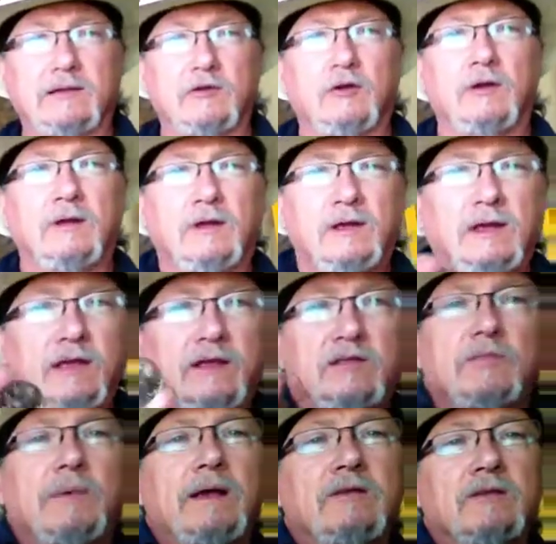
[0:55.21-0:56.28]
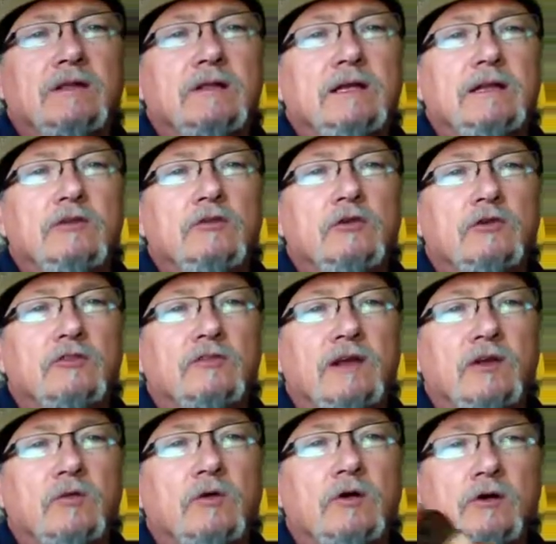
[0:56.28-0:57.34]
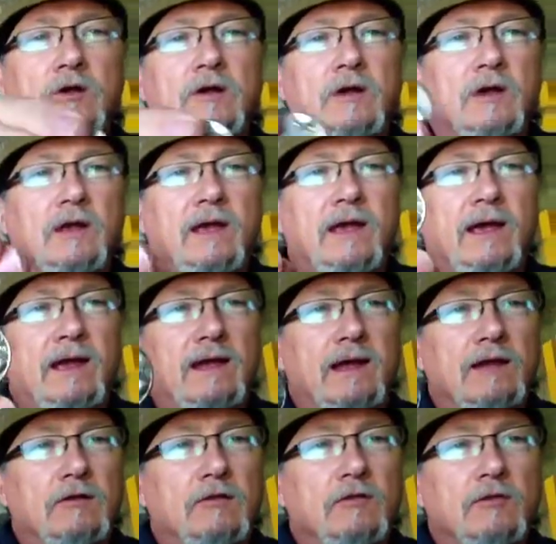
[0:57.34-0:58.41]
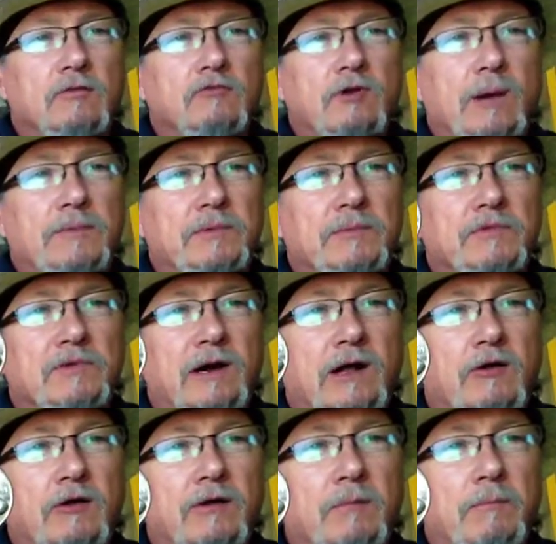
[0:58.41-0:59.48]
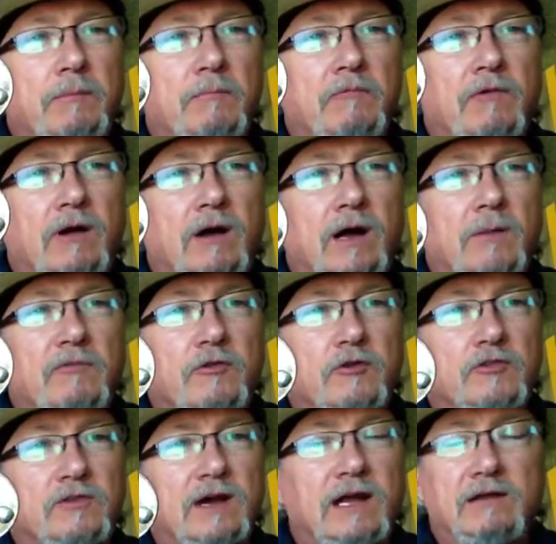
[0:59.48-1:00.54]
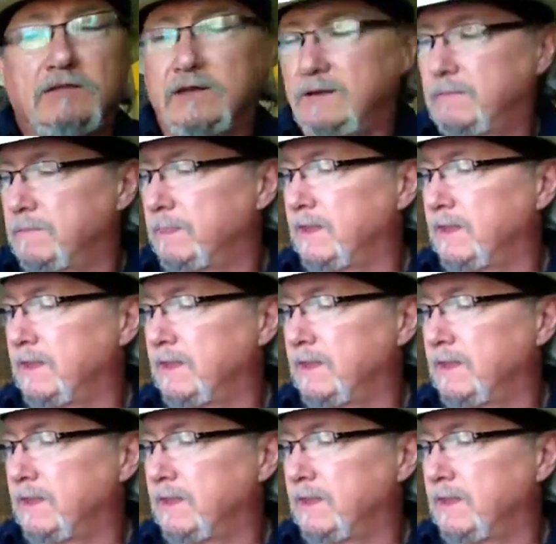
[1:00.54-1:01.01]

It's basically the New York State Quarter, and I dropped some solder on the obverse side of it,